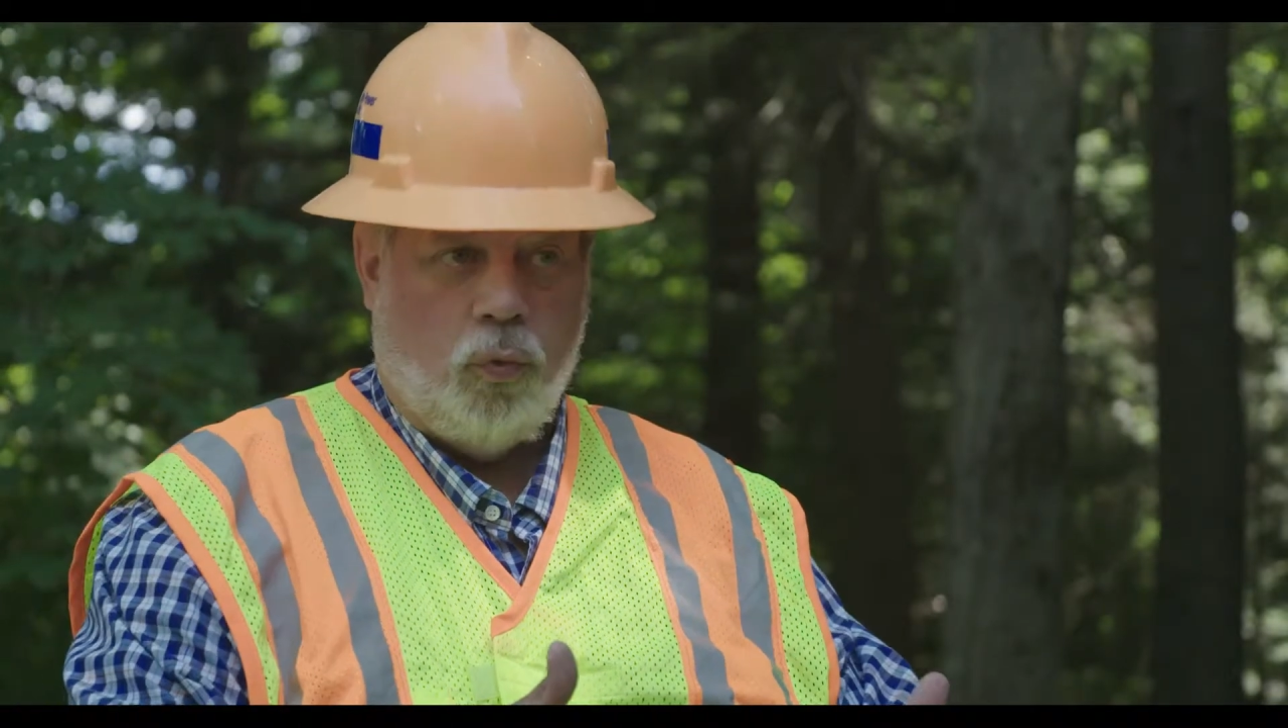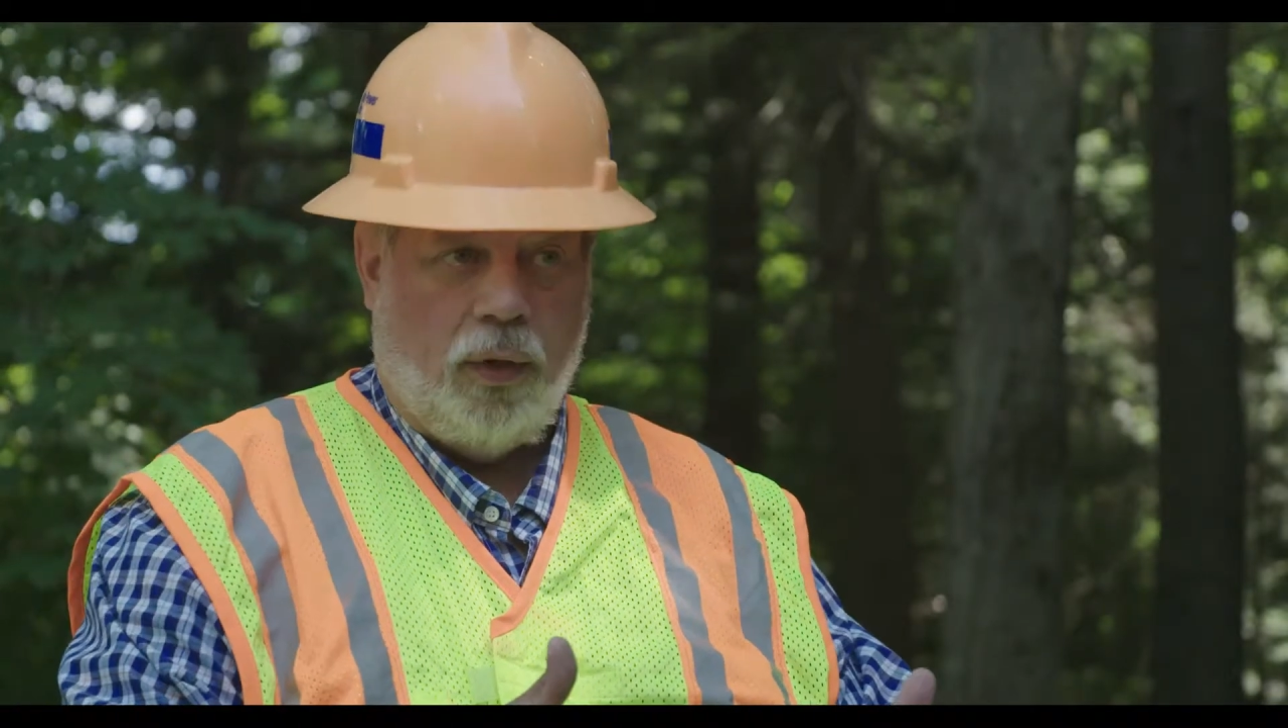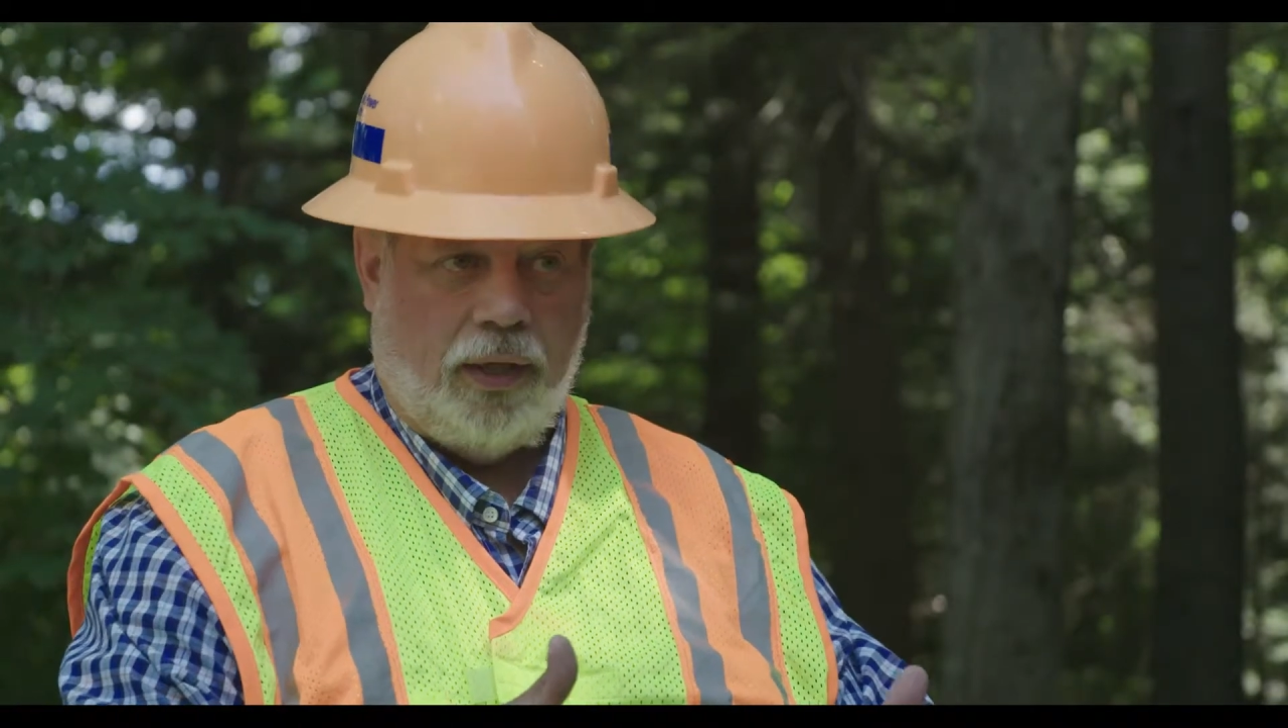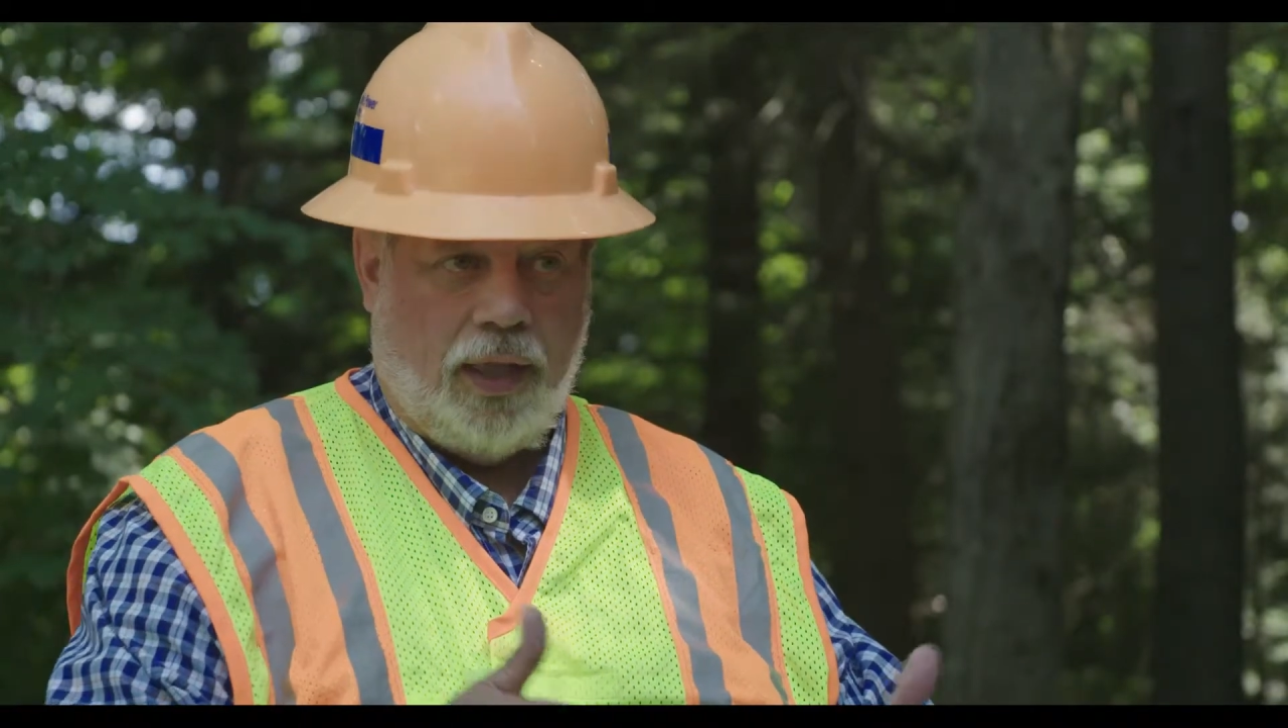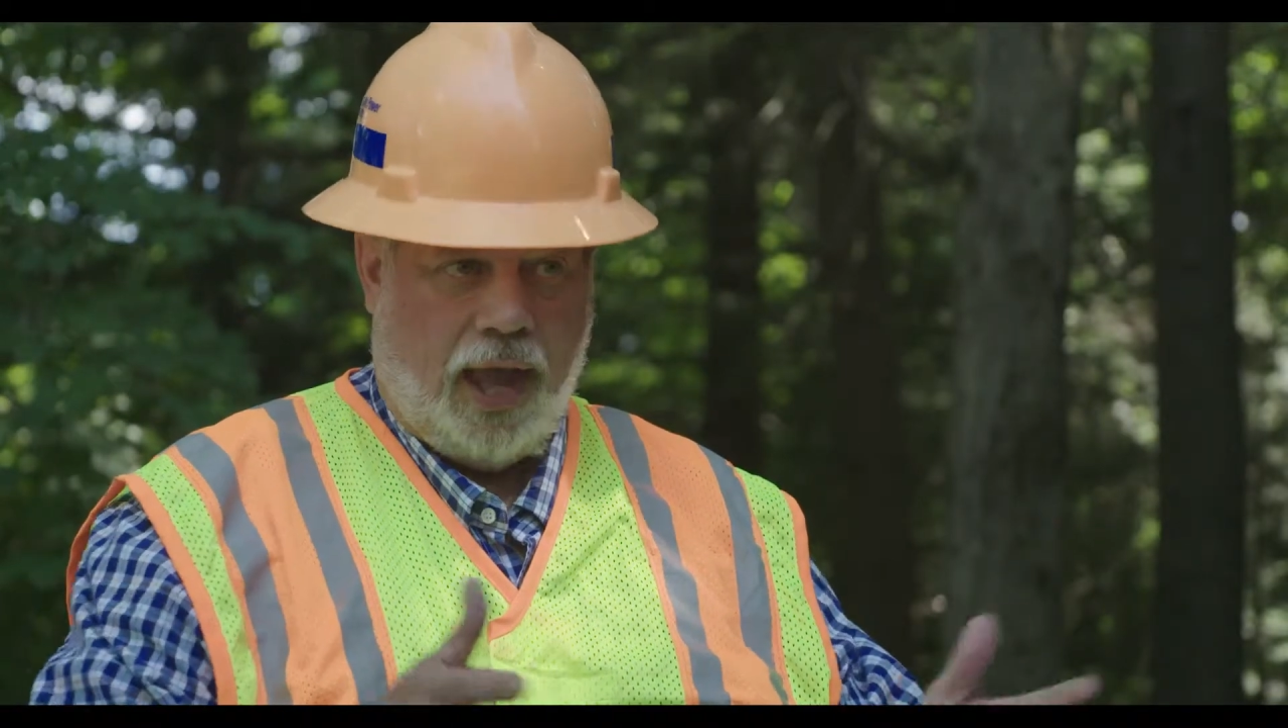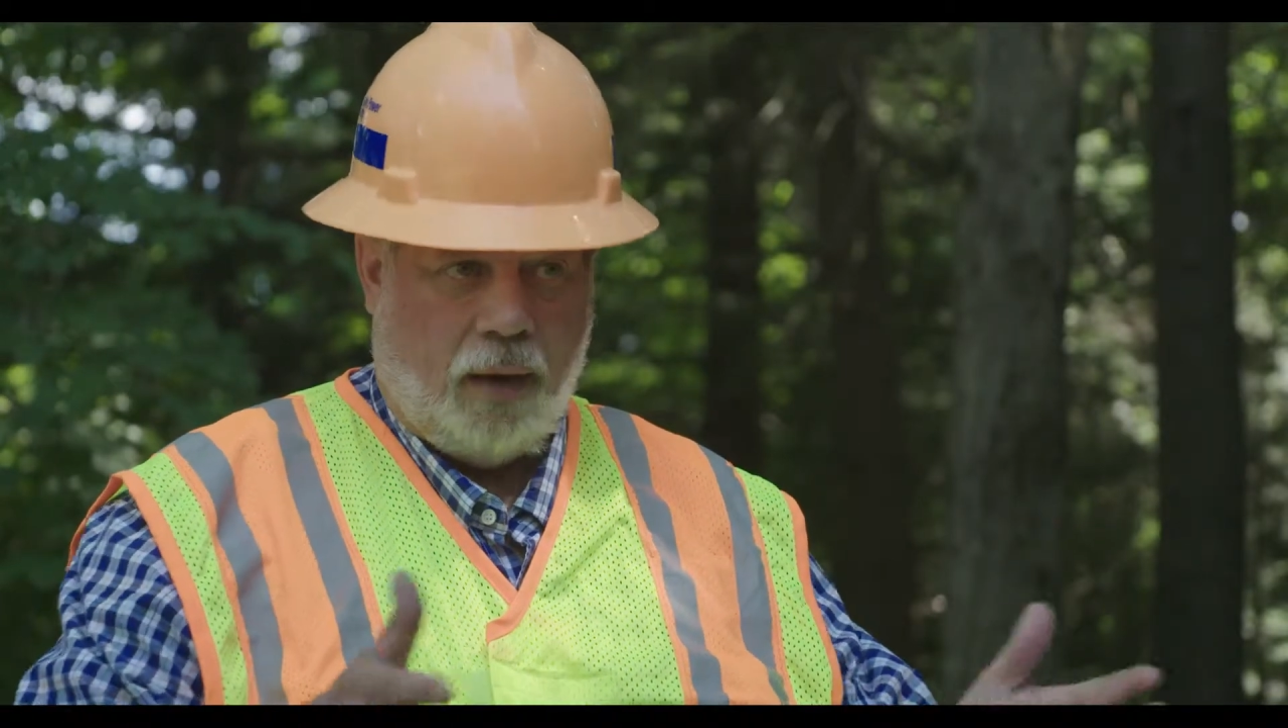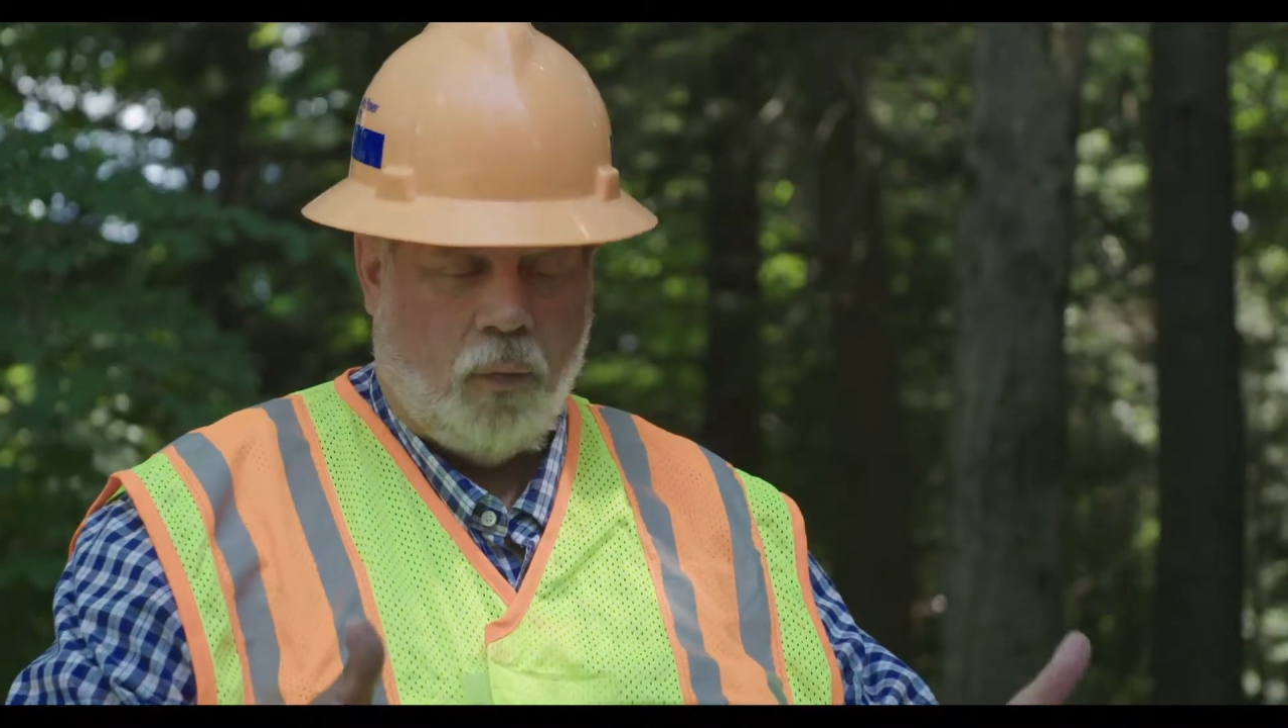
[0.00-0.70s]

doing that